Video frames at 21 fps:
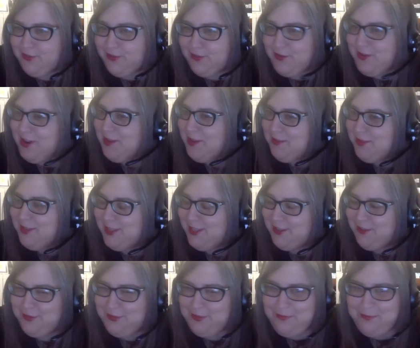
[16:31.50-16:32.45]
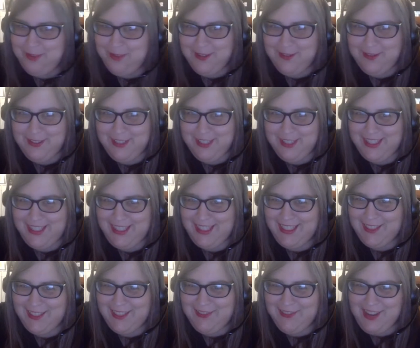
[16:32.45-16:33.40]
I'm not huge on breakfast.
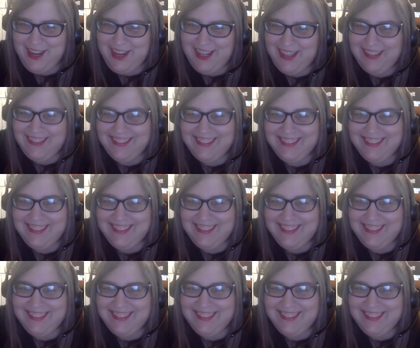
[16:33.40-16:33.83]
It's okay.